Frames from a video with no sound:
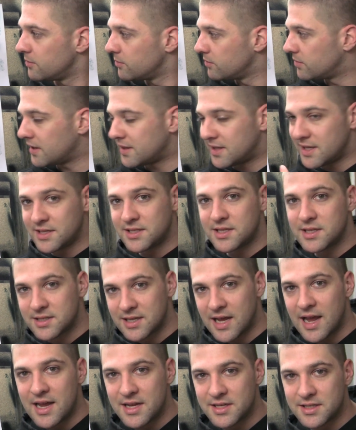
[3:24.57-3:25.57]
but this is
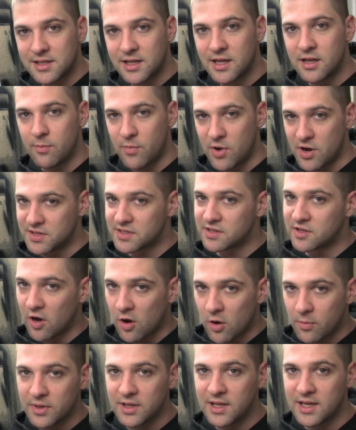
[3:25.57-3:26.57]
easily the most
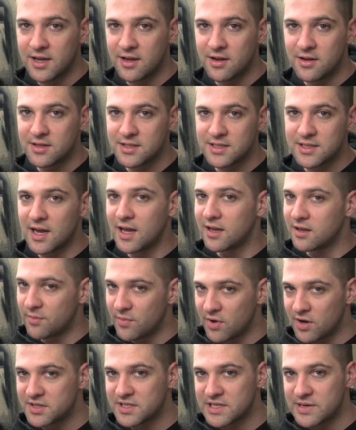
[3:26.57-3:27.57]
commonly used and the
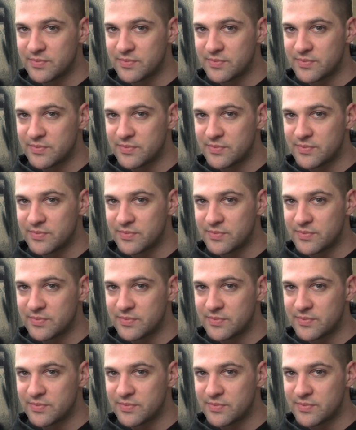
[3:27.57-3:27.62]
most